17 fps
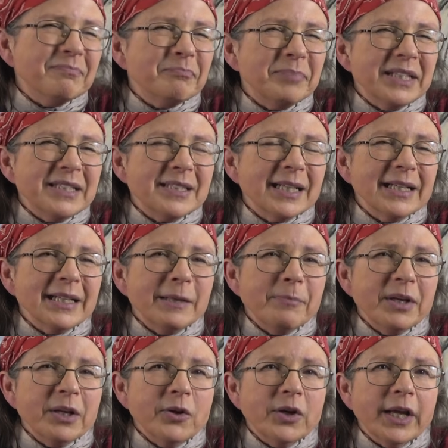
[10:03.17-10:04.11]
basically
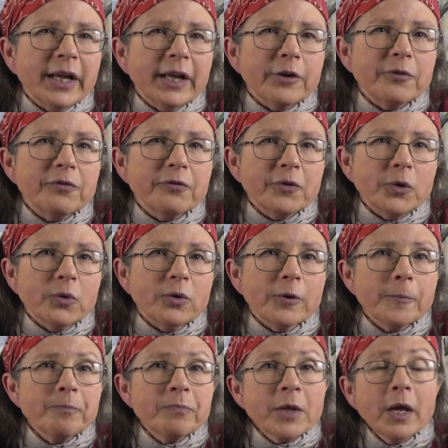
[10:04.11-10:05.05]
be looking at a
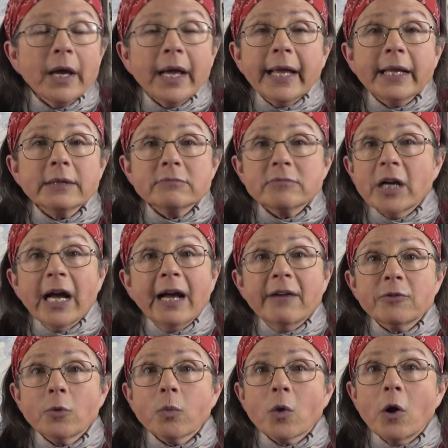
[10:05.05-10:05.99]
fluke and
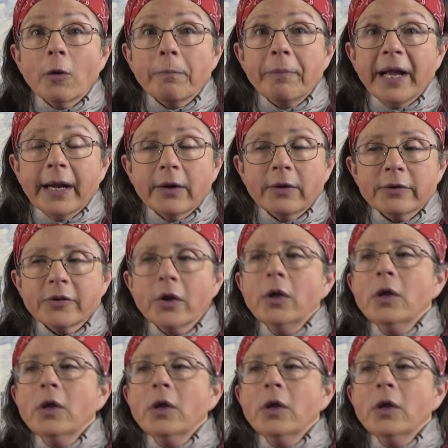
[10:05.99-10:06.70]
have the wrong parent,